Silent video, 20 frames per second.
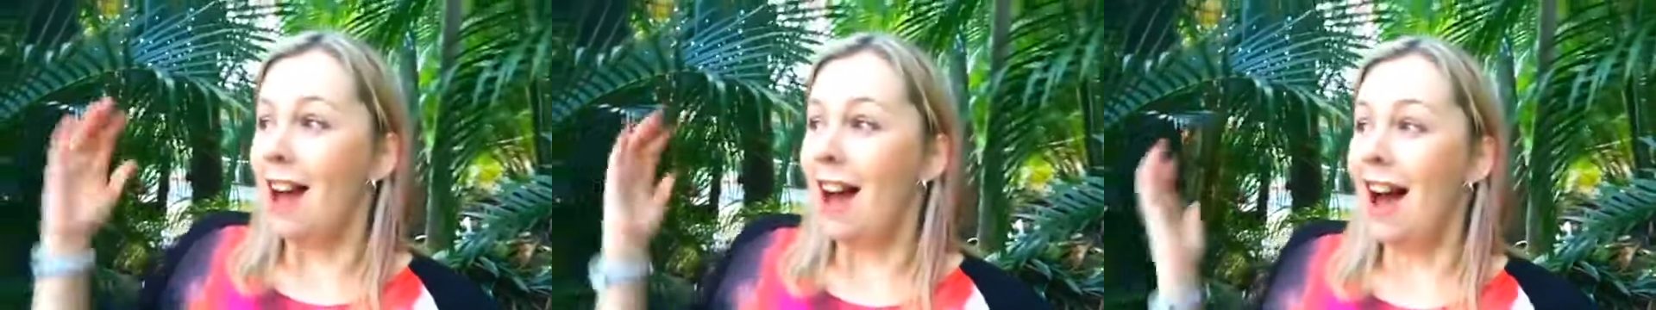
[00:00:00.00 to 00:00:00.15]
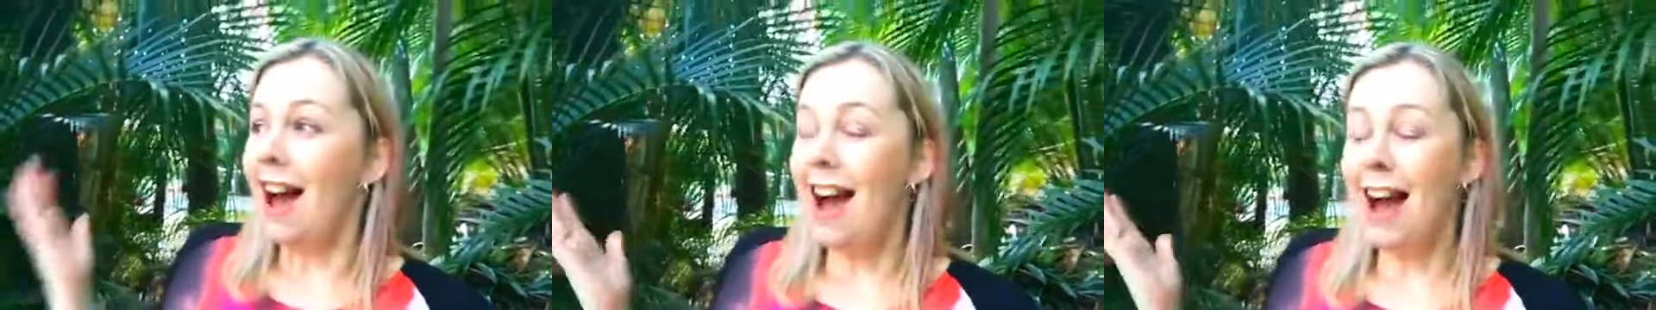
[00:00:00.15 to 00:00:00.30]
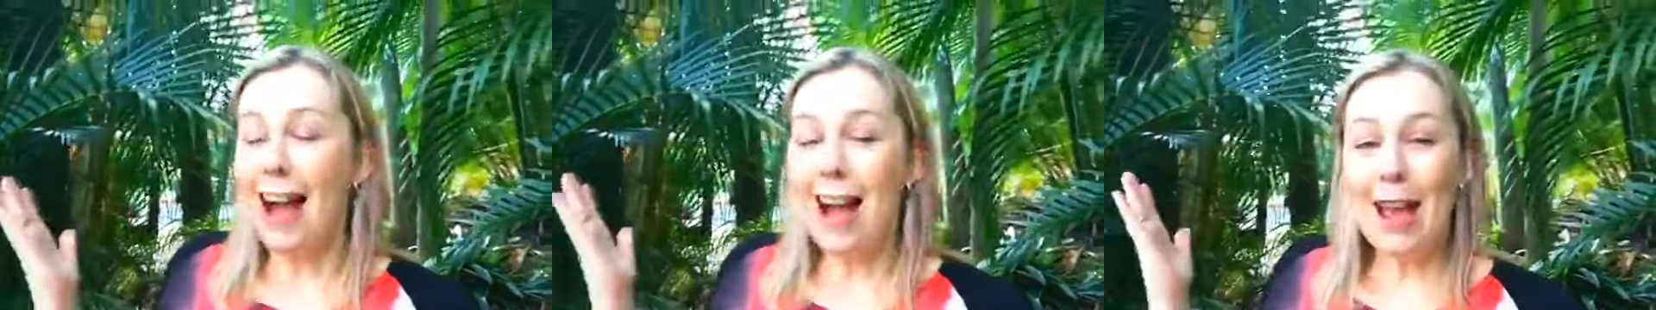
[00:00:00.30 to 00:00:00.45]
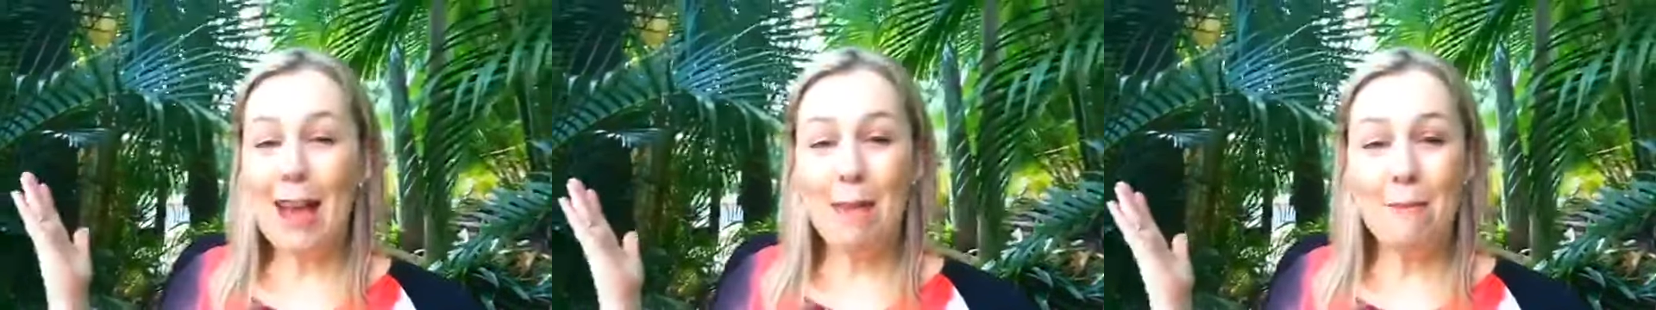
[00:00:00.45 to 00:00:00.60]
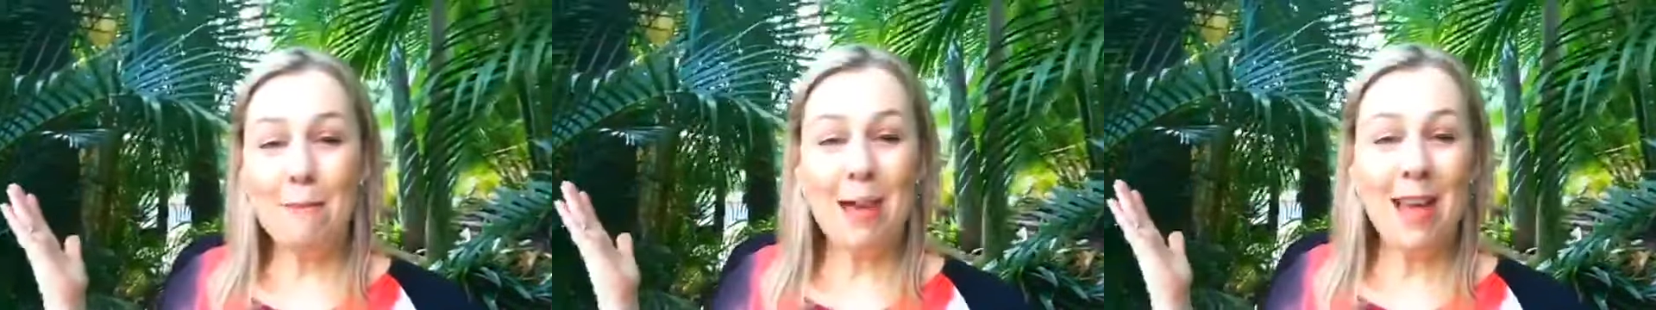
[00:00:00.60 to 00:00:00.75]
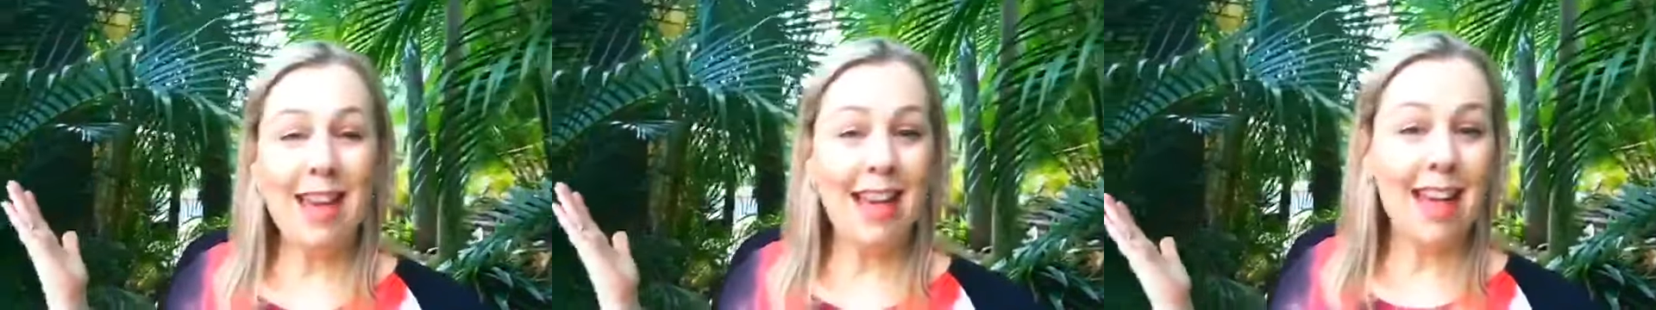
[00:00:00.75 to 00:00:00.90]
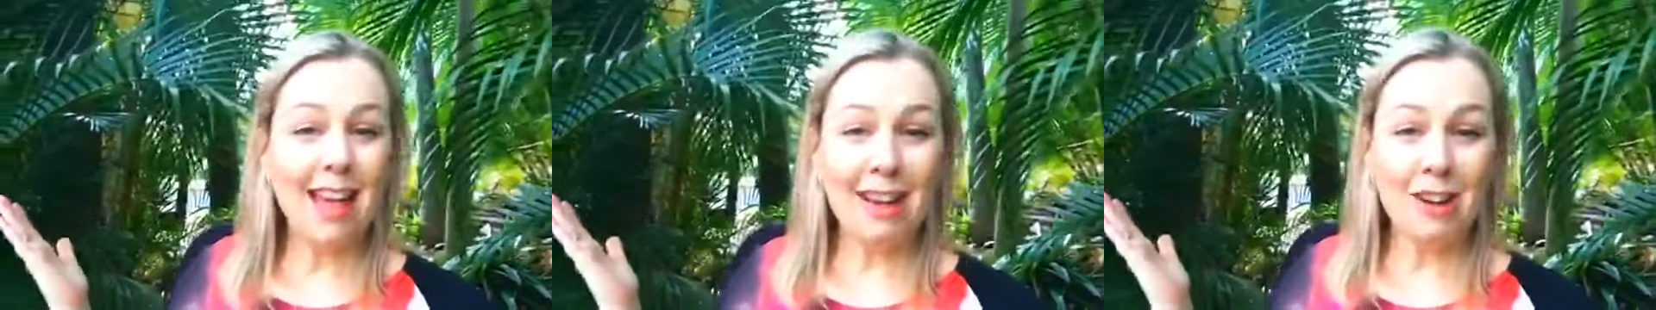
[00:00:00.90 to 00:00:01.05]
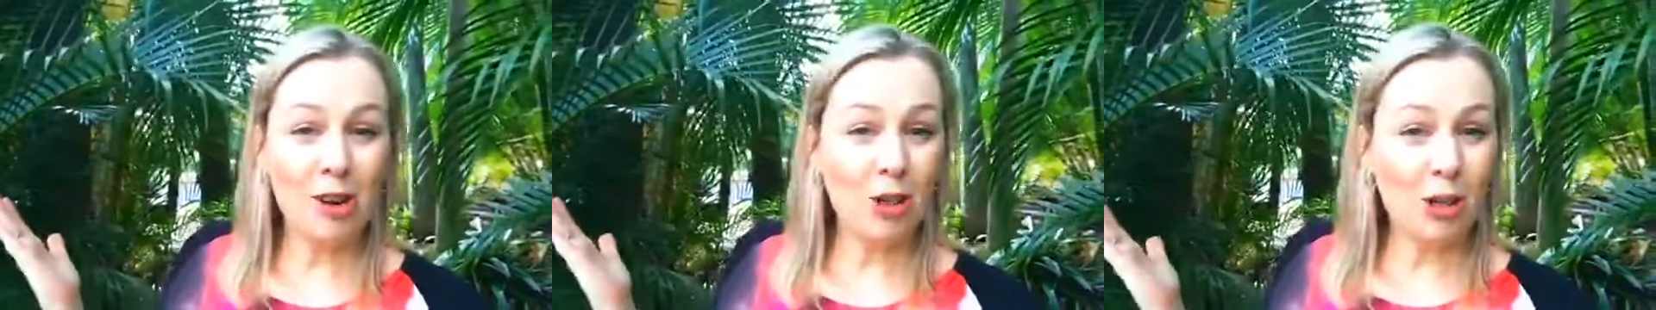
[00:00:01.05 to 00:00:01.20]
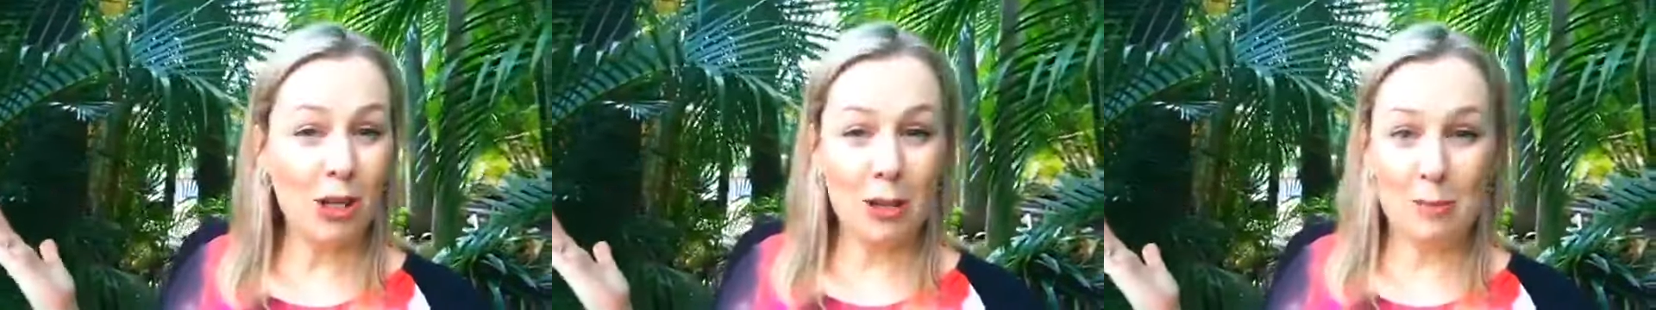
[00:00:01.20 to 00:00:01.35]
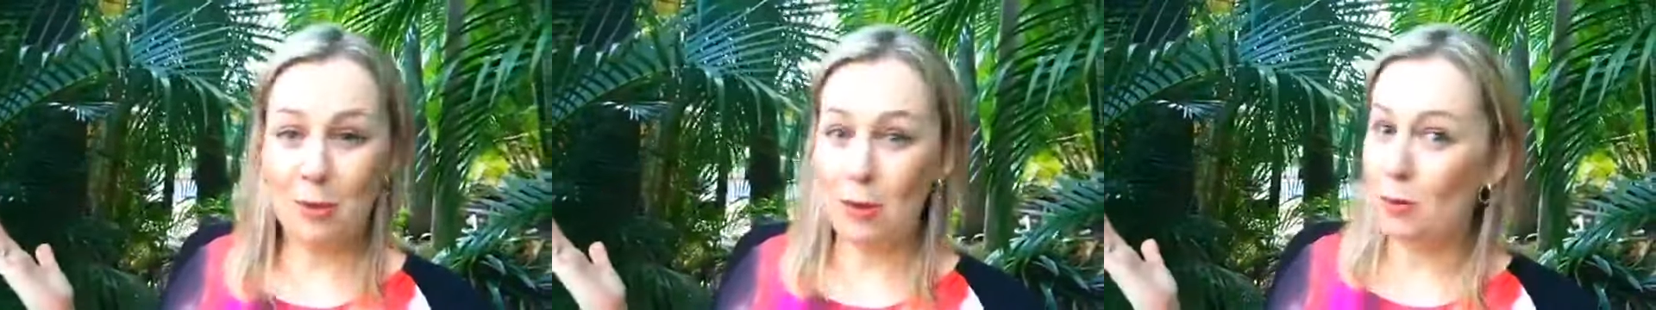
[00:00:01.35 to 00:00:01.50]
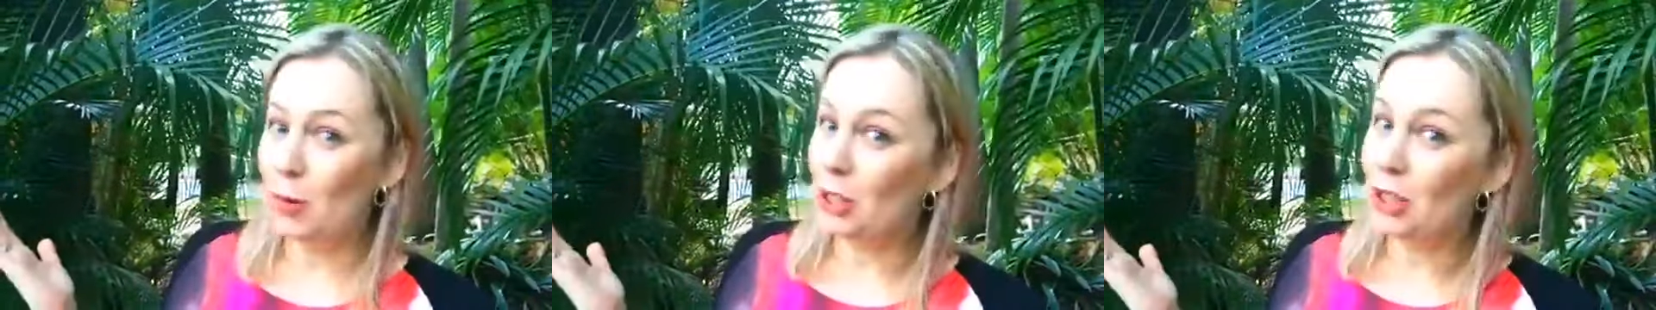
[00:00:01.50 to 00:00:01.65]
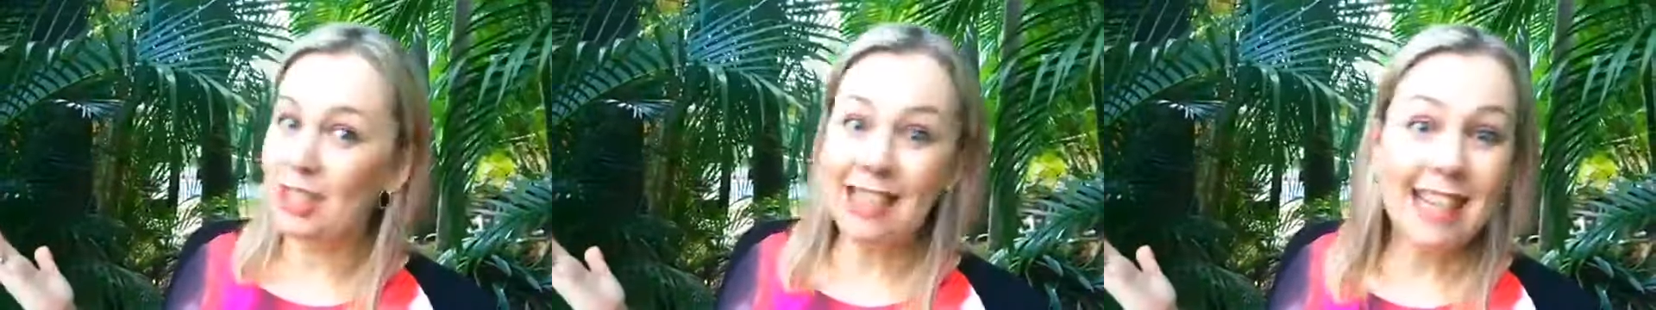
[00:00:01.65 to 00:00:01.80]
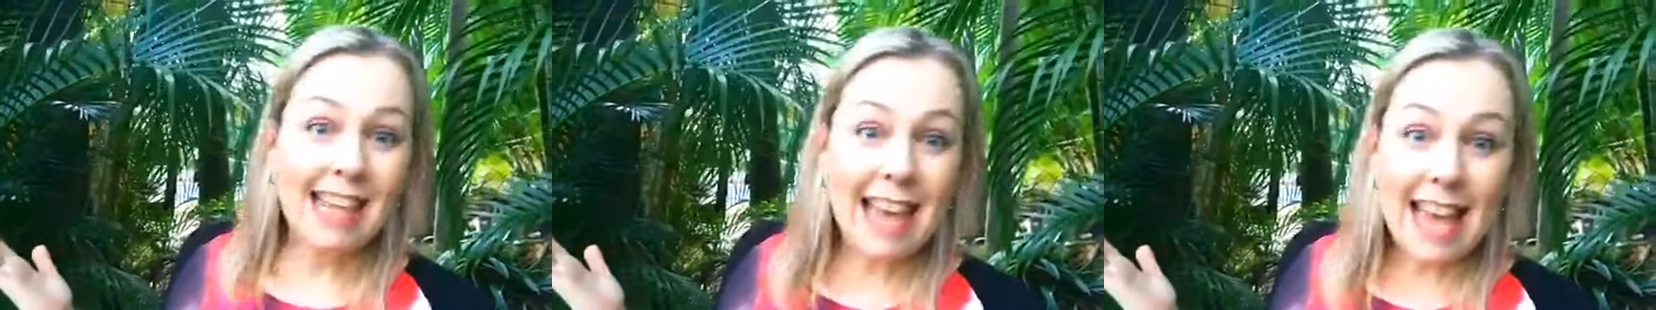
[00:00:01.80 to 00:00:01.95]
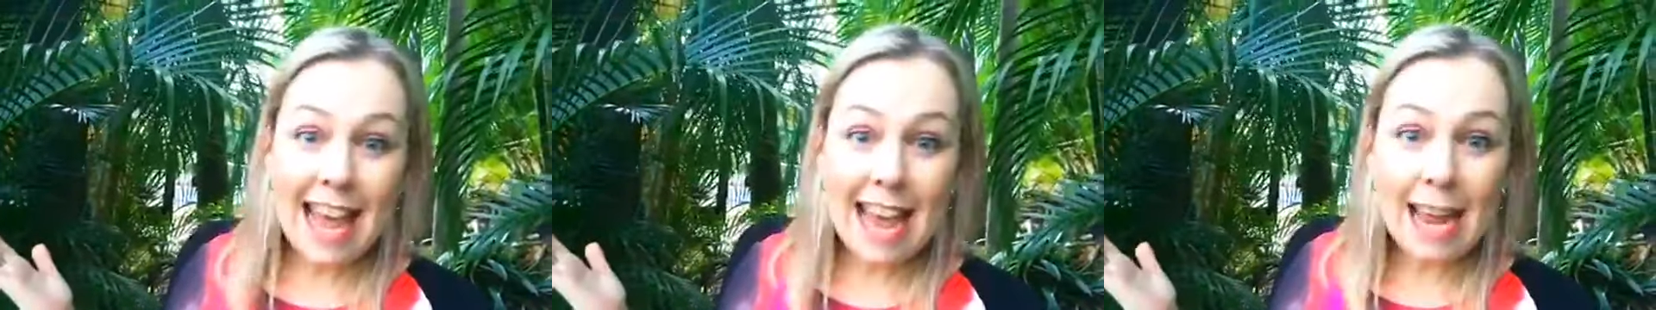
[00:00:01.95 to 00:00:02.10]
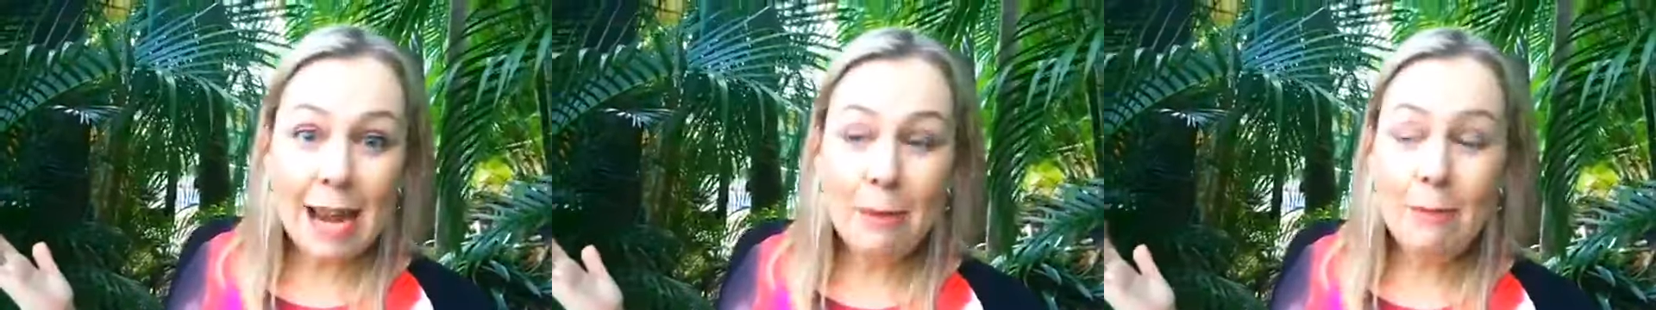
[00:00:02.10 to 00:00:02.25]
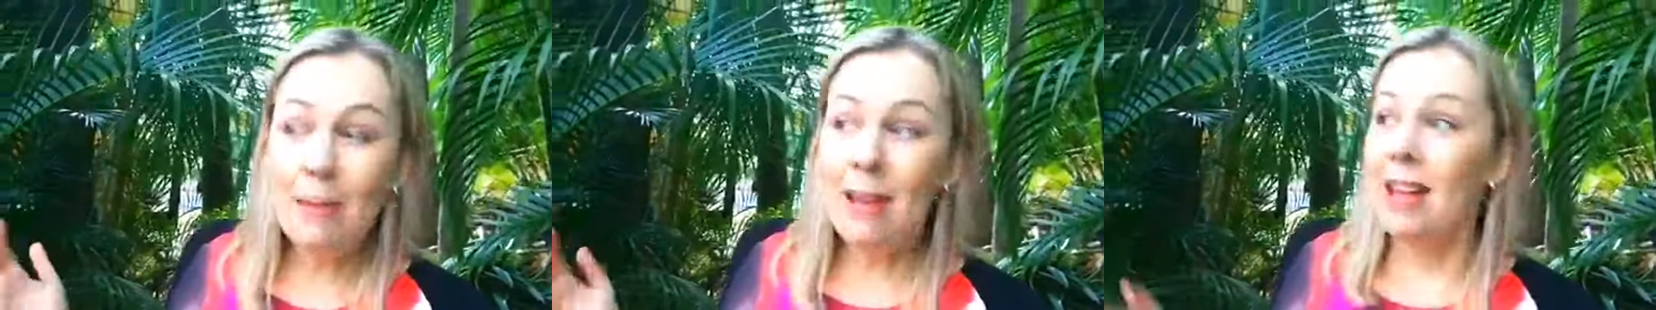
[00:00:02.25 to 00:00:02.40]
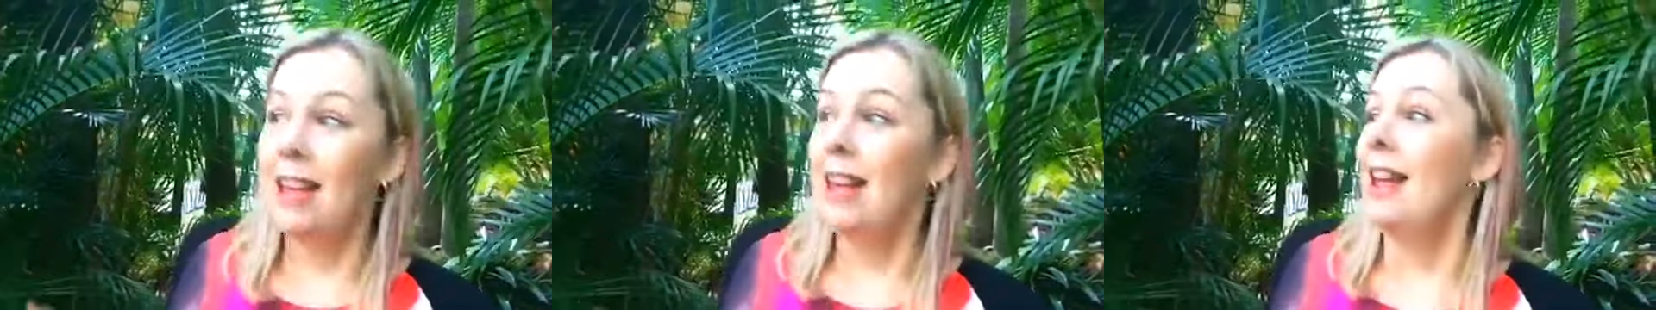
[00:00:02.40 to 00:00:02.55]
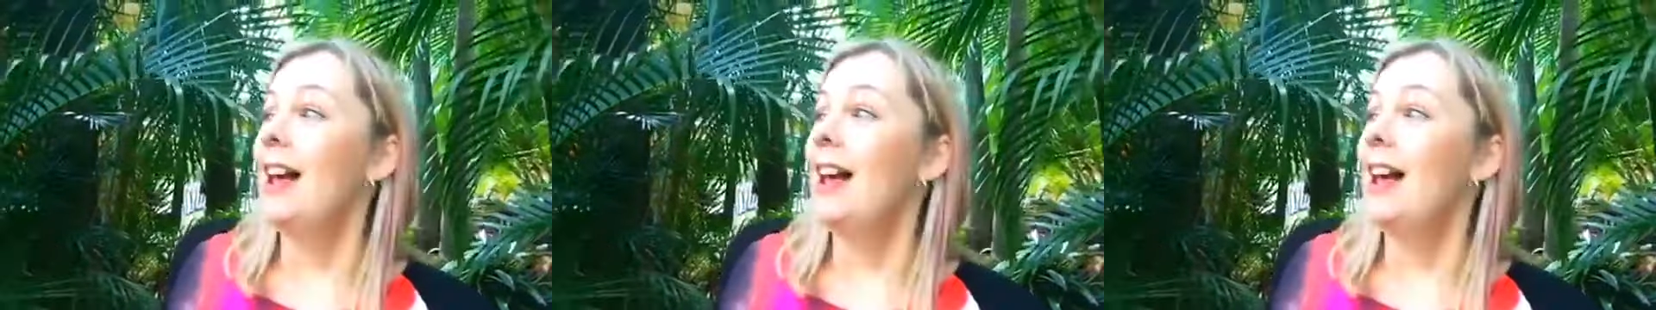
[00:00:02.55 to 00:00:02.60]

I'm not going to be watching the game.